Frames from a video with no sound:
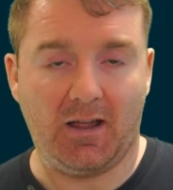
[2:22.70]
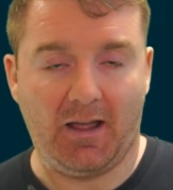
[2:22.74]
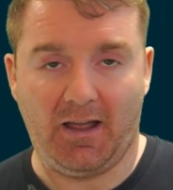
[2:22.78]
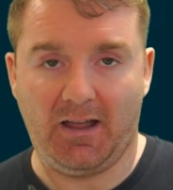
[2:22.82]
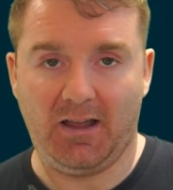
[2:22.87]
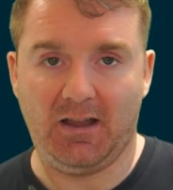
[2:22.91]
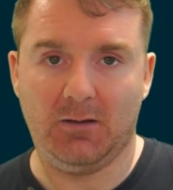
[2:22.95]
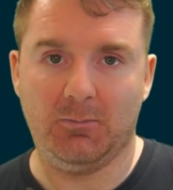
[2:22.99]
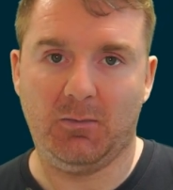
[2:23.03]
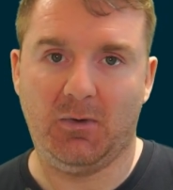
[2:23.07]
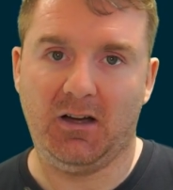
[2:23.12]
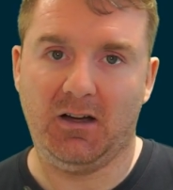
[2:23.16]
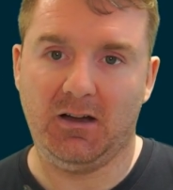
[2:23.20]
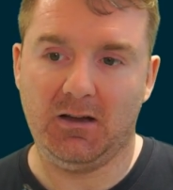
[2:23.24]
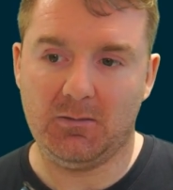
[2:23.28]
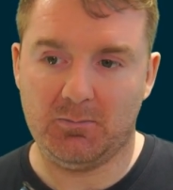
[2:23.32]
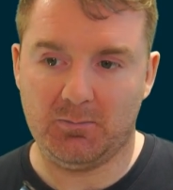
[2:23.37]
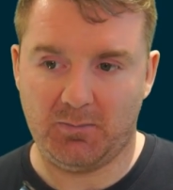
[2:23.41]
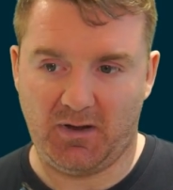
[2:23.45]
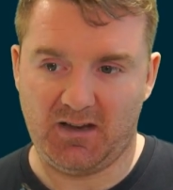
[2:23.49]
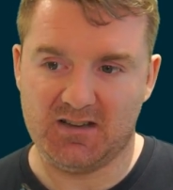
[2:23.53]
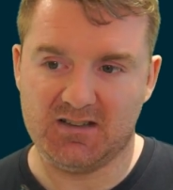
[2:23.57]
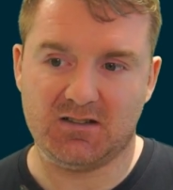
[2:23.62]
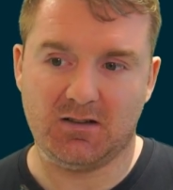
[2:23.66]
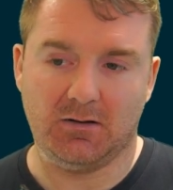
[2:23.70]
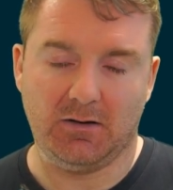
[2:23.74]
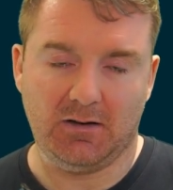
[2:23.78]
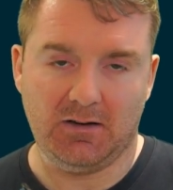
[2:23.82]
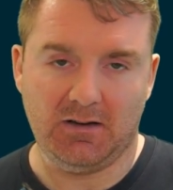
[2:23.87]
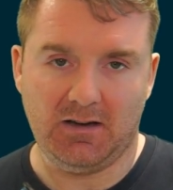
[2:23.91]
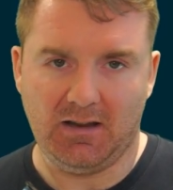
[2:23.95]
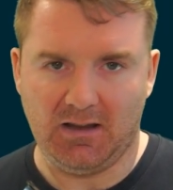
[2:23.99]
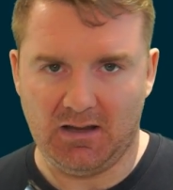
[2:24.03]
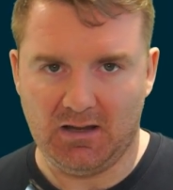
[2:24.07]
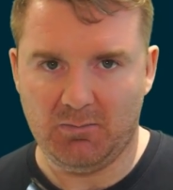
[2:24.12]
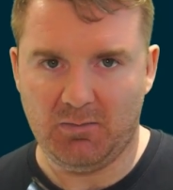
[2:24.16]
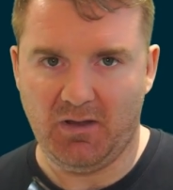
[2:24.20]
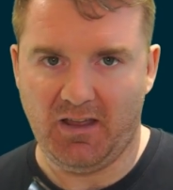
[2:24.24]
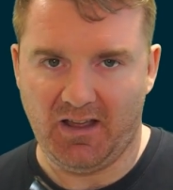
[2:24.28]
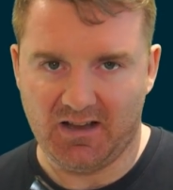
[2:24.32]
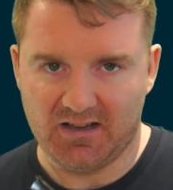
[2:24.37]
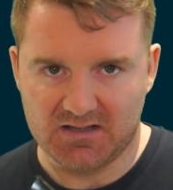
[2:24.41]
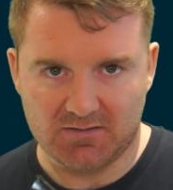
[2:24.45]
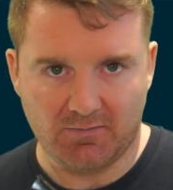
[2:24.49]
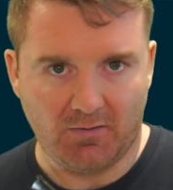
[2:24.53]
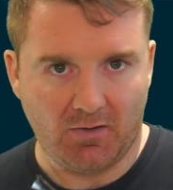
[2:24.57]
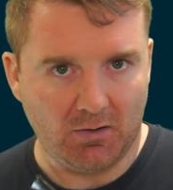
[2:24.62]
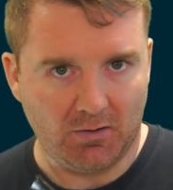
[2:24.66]
AMI based on an
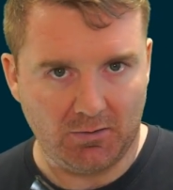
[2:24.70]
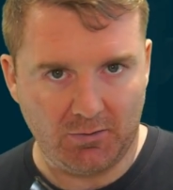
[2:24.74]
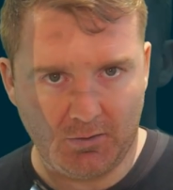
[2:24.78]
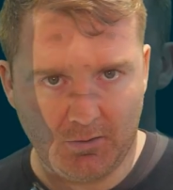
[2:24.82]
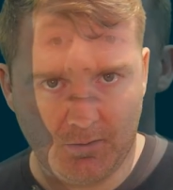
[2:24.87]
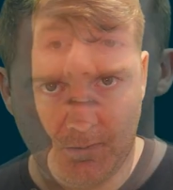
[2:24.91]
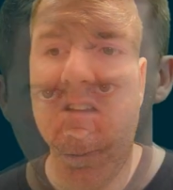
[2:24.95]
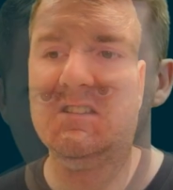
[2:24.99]
EBS volume.